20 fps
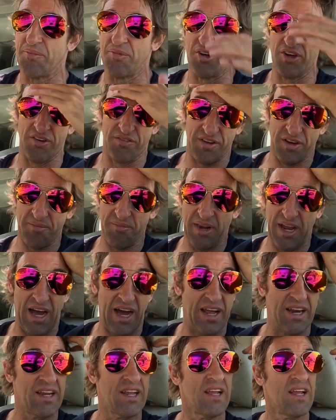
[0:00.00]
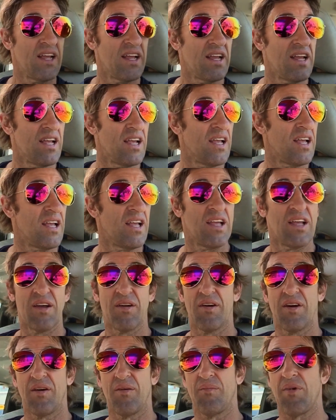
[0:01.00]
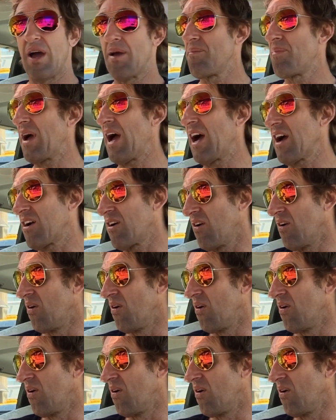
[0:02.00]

moving, man. My back